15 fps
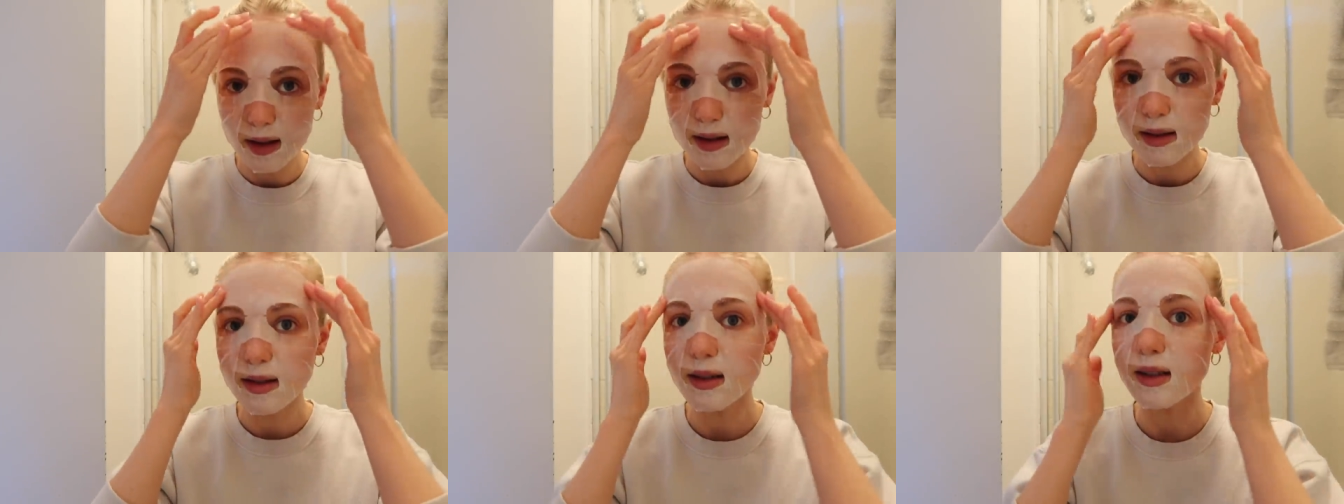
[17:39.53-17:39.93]

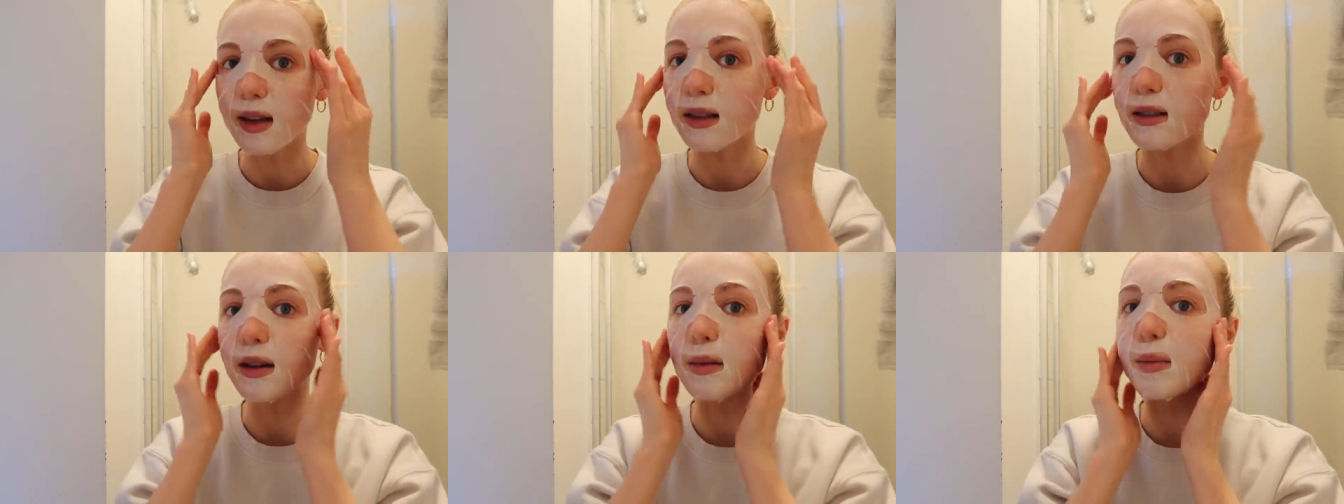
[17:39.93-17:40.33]

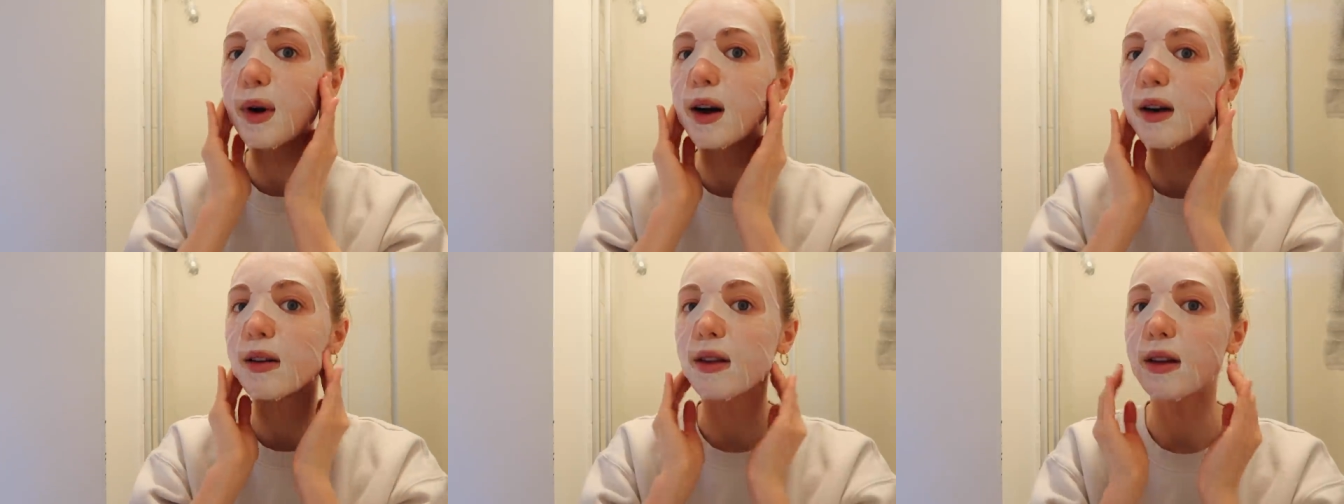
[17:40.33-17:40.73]
stays on
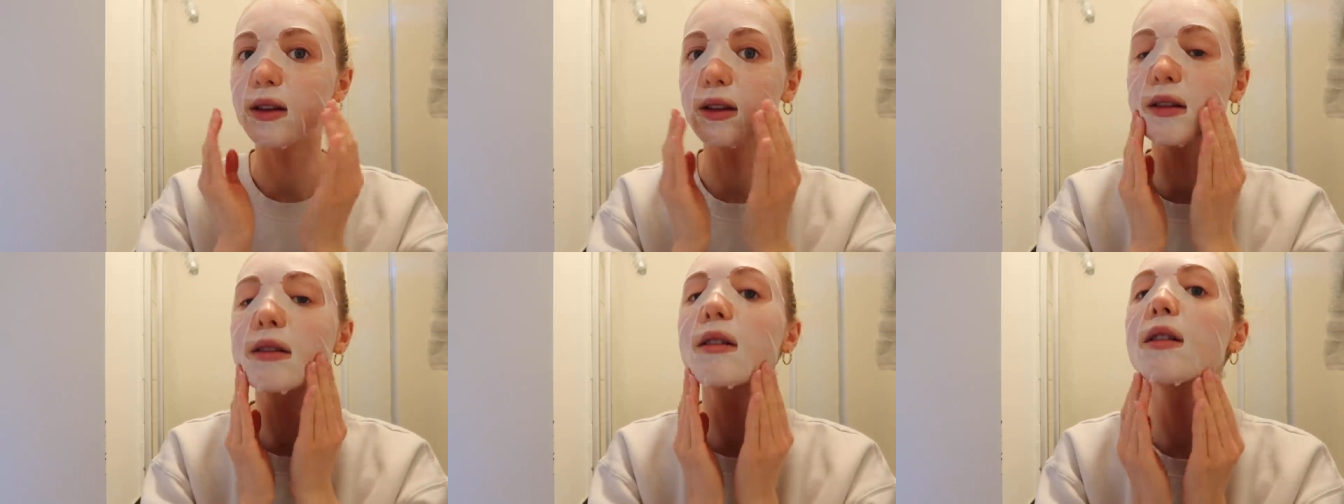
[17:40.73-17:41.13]
better
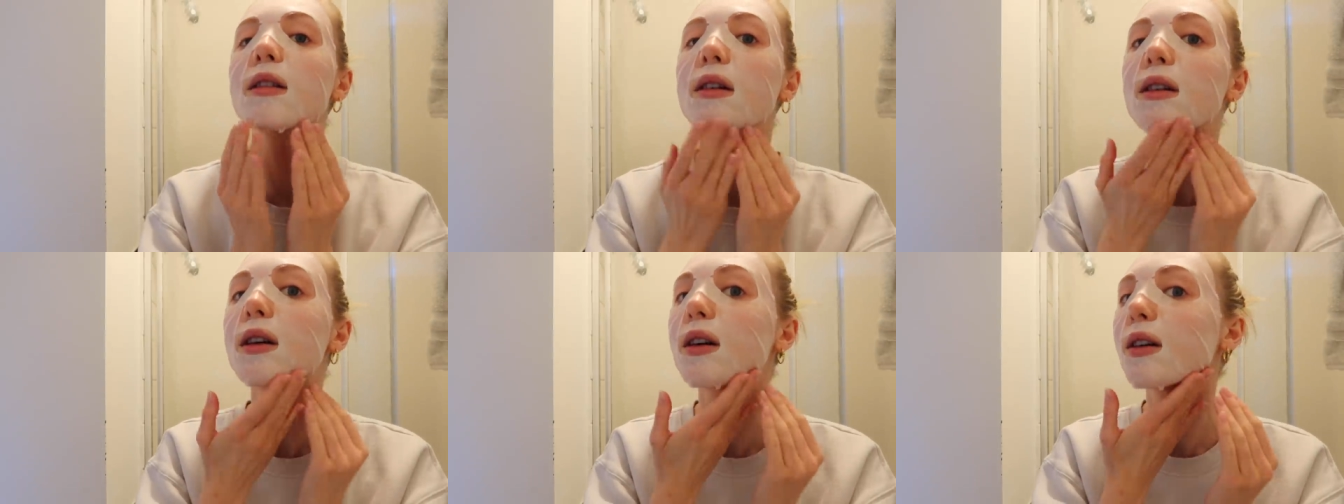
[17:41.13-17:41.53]
than
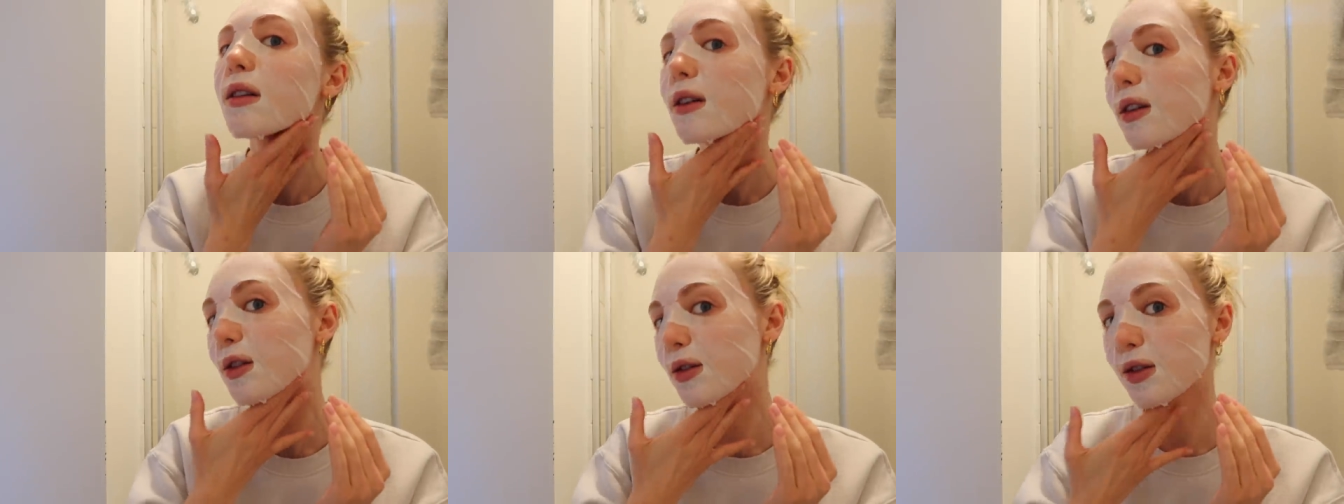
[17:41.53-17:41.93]
all
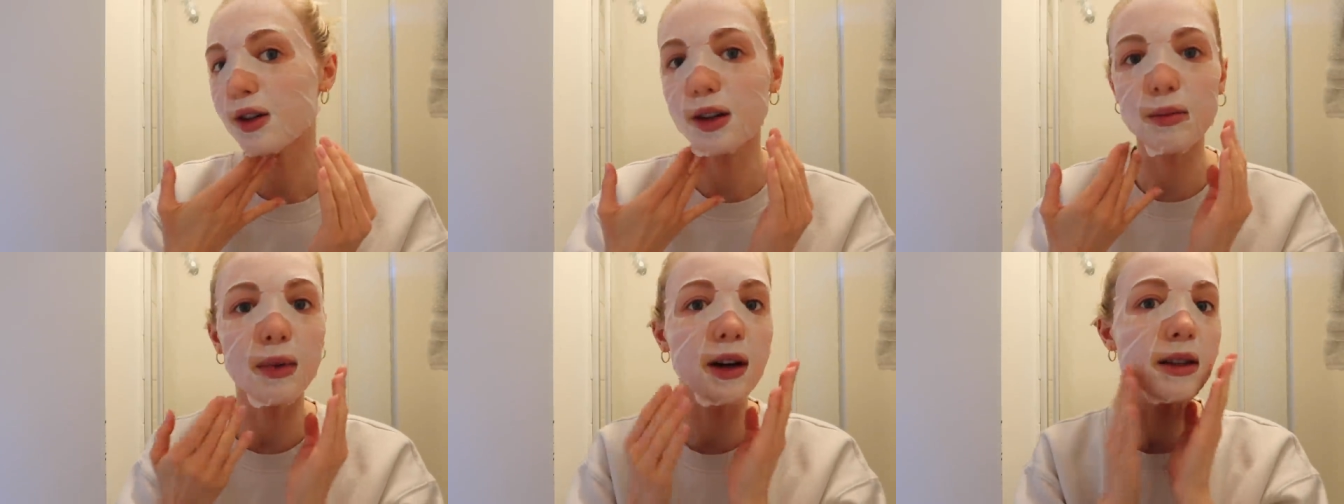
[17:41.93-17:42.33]
the other
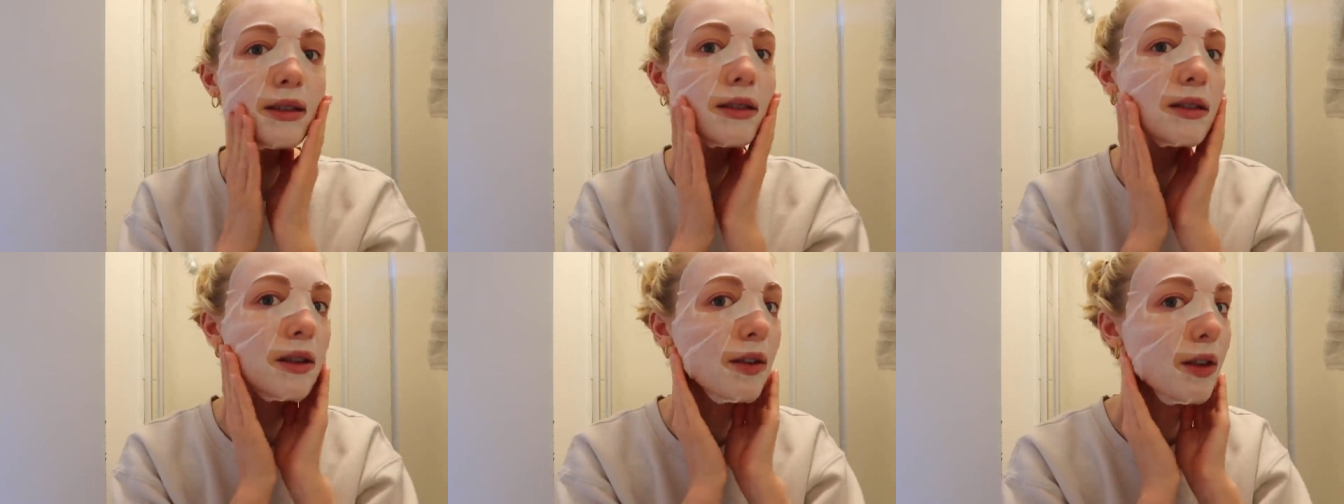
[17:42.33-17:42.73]
sheet
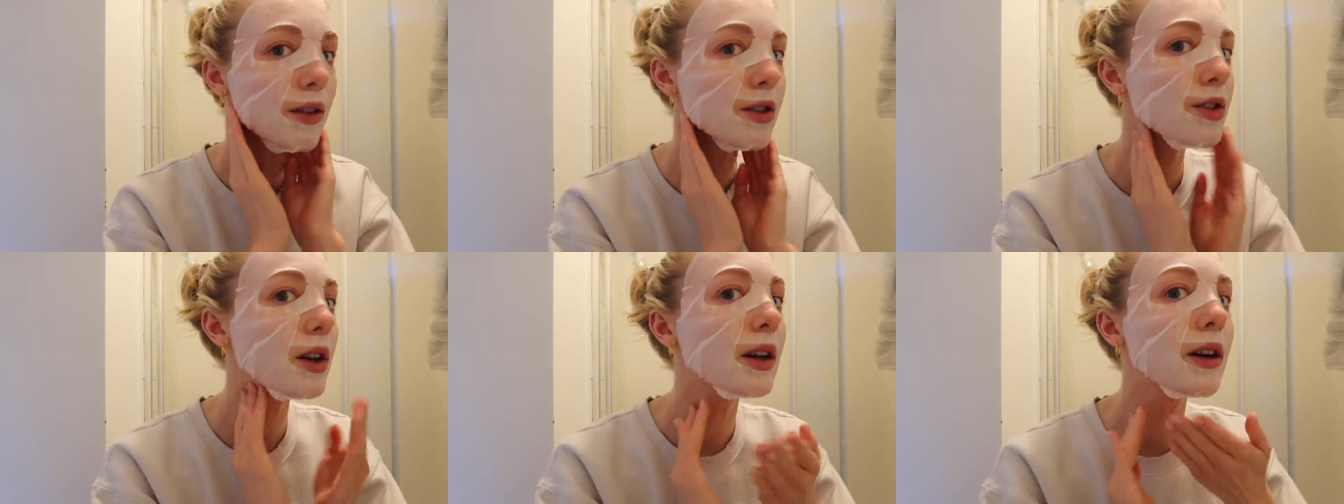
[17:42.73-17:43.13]
masks I've
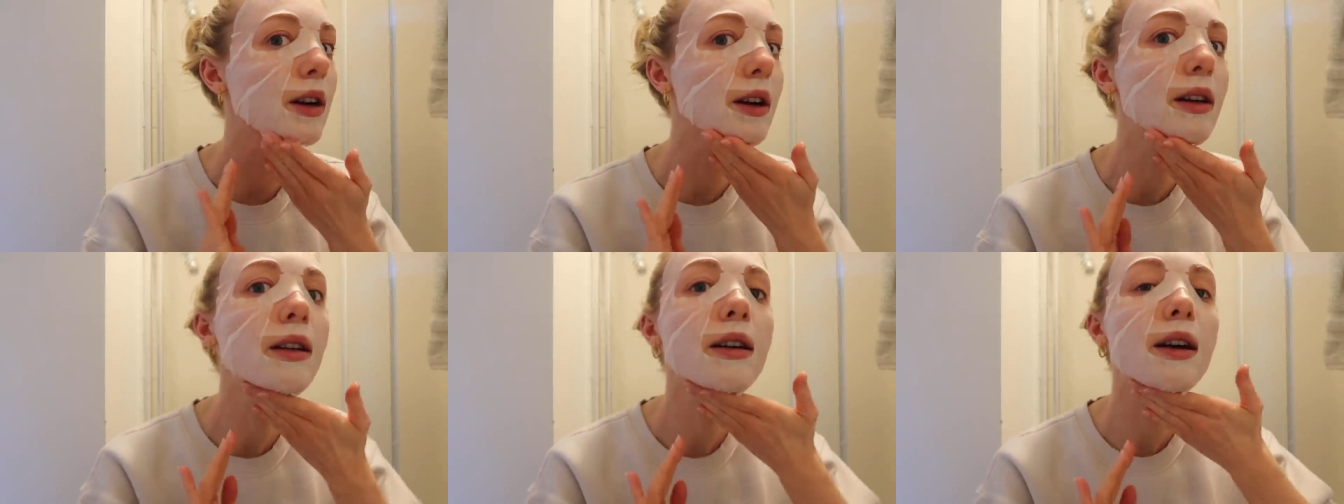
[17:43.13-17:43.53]
ever tried
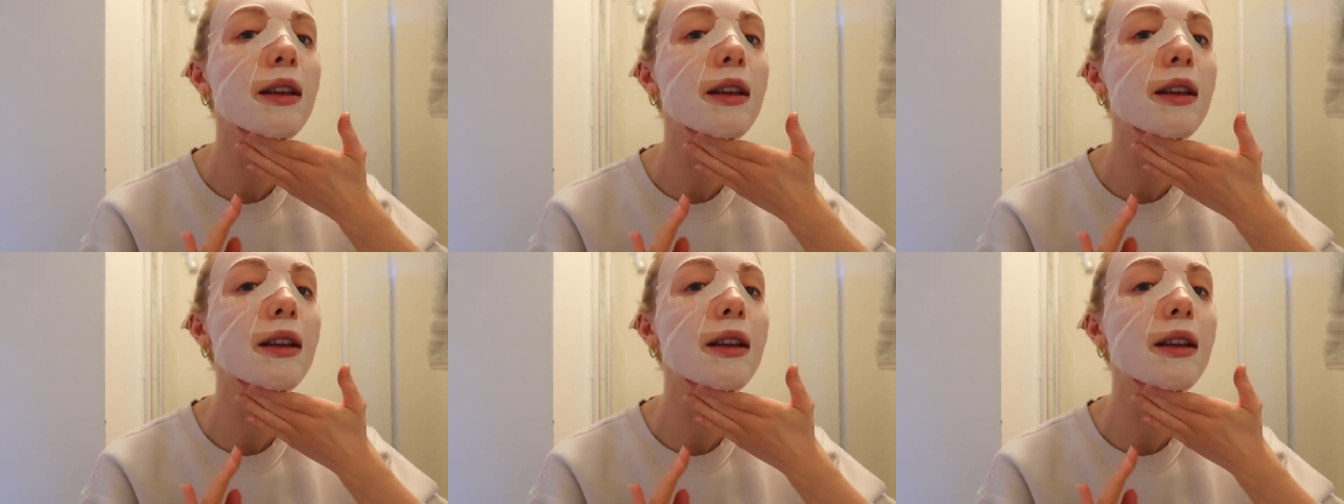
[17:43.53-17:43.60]
on.